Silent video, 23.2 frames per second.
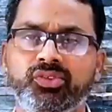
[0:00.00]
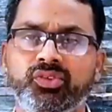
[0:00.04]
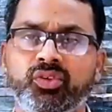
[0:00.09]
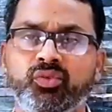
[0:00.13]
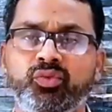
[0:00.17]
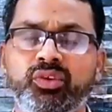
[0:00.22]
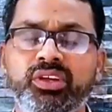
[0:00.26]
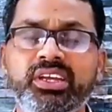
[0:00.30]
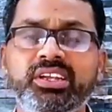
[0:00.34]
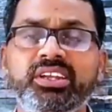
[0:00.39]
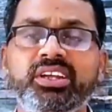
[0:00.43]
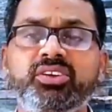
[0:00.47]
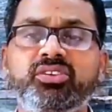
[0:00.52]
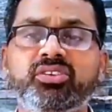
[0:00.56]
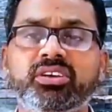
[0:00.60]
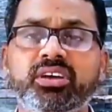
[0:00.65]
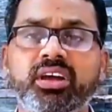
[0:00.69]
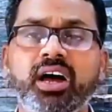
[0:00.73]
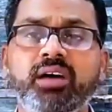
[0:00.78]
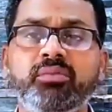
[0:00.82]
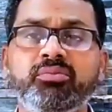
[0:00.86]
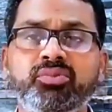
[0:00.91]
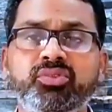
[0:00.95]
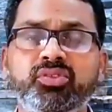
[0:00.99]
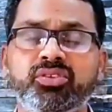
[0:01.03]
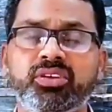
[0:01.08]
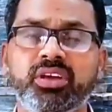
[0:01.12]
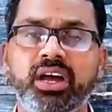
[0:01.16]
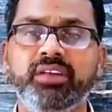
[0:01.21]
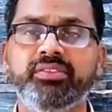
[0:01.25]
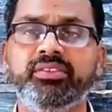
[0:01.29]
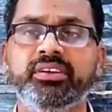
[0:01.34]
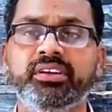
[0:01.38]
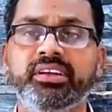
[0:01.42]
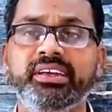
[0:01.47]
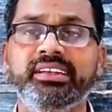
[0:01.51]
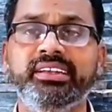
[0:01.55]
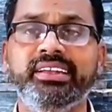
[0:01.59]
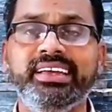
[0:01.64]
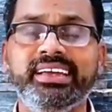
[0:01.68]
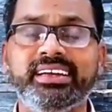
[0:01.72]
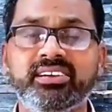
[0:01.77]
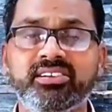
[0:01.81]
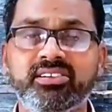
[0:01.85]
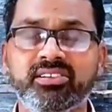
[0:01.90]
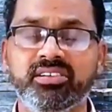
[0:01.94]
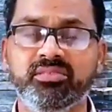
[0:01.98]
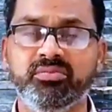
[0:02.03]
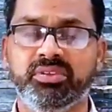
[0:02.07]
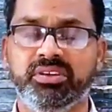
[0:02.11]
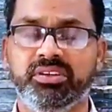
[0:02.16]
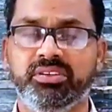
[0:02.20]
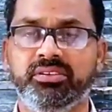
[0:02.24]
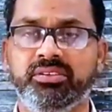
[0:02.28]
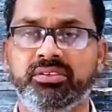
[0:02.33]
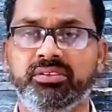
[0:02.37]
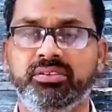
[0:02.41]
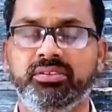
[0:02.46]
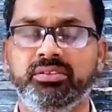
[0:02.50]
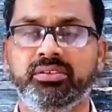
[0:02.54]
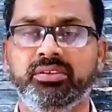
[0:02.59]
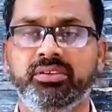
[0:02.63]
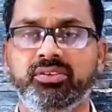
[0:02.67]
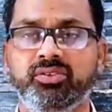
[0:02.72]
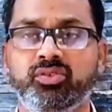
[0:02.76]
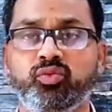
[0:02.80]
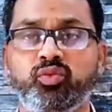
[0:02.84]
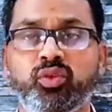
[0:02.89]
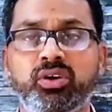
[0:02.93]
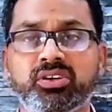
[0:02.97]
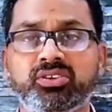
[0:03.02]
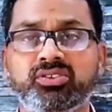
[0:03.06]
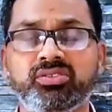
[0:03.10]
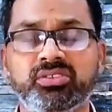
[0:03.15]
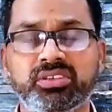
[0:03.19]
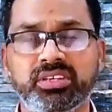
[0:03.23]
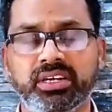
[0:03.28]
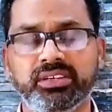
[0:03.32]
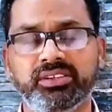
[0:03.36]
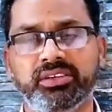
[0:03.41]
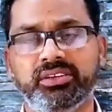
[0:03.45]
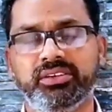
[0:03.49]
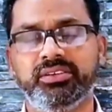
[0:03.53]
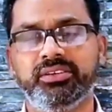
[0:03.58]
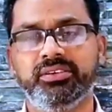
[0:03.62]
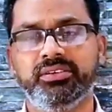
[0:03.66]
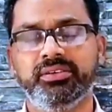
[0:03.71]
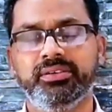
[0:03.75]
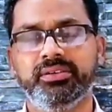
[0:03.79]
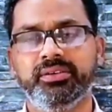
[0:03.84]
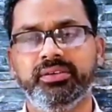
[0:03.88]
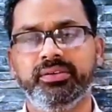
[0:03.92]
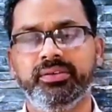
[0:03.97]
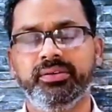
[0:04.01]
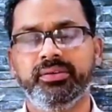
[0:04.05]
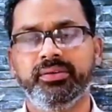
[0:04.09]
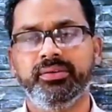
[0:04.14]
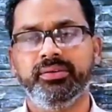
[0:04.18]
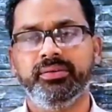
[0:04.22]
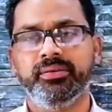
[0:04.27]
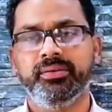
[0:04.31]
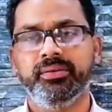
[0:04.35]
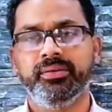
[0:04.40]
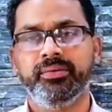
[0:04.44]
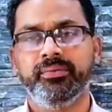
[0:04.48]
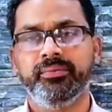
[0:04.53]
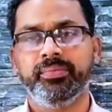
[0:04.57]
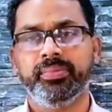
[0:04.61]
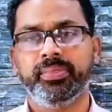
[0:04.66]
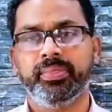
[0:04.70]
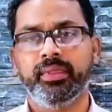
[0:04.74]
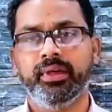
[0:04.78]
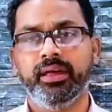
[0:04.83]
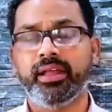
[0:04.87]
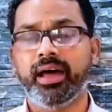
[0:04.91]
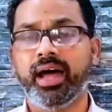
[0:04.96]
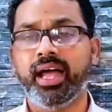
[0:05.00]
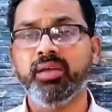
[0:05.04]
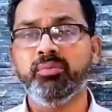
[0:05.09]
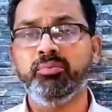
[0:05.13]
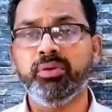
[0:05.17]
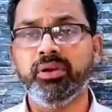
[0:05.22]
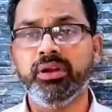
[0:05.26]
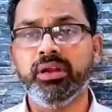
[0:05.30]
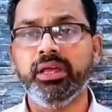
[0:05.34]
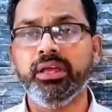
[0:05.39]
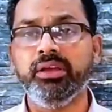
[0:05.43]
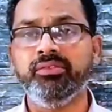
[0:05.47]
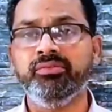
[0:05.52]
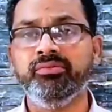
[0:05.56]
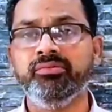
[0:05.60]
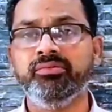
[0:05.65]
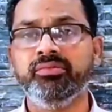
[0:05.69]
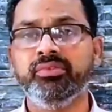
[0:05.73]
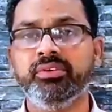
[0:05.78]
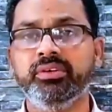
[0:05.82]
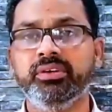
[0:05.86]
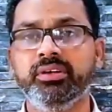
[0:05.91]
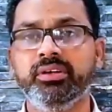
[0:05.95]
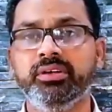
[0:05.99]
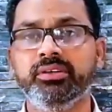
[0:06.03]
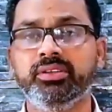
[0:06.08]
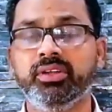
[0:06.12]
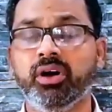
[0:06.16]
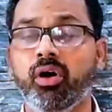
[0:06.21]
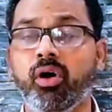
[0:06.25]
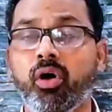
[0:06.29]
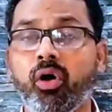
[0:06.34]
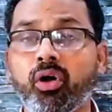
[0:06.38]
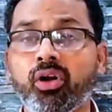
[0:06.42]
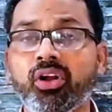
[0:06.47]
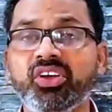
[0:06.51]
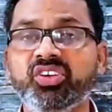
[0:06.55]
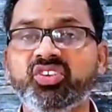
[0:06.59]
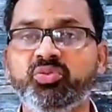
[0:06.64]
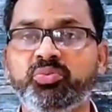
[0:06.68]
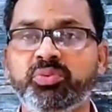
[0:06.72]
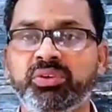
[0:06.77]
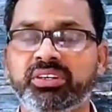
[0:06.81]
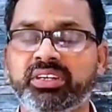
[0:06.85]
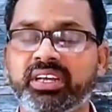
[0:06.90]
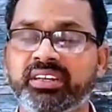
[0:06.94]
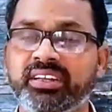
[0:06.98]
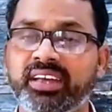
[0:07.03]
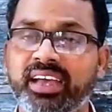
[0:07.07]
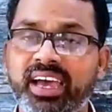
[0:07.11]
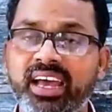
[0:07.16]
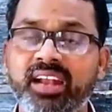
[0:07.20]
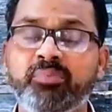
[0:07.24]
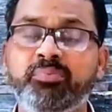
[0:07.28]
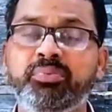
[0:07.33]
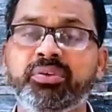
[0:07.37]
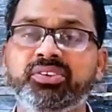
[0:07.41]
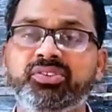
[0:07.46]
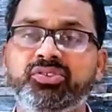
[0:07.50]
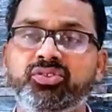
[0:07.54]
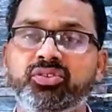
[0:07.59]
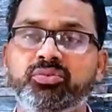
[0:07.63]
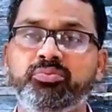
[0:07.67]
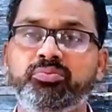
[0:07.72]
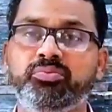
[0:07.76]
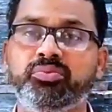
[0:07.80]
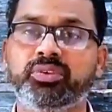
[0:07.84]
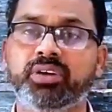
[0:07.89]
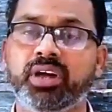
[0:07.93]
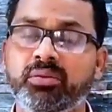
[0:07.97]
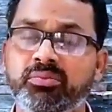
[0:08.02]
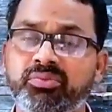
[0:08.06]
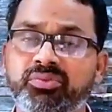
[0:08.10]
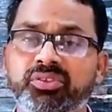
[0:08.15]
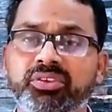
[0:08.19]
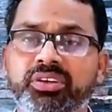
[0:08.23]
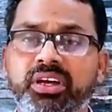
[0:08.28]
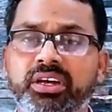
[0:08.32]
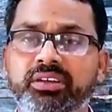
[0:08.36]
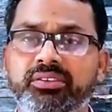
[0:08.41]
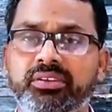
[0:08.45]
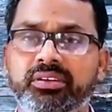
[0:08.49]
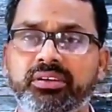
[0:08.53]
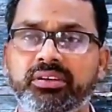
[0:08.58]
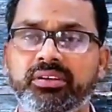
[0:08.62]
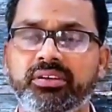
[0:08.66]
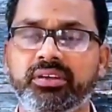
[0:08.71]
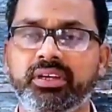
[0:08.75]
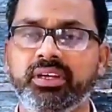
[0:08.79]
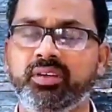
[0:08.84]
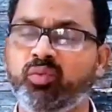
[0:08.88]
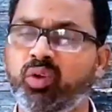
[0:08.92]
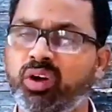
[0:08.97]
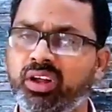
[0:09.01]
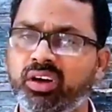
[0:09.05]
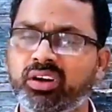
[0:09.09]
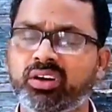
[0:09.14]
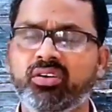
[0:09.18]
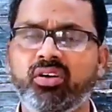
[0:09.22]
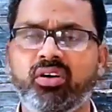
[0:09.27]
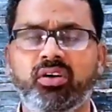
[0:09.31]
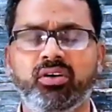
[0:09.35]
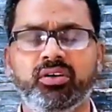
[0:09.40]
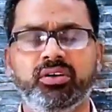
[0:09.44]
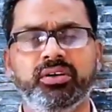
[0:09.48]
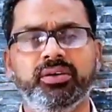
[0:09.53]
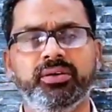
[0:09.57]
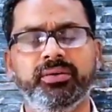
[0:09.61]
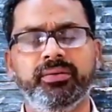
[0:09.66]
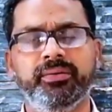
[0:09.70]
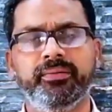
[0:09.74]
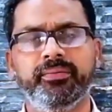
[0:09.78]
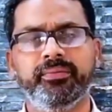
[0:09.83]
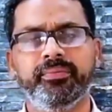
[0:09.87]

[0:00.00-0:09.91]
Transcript: So we need to come together in agreement to work together. And I believe the Holy Spirit can help us to come together in one accord.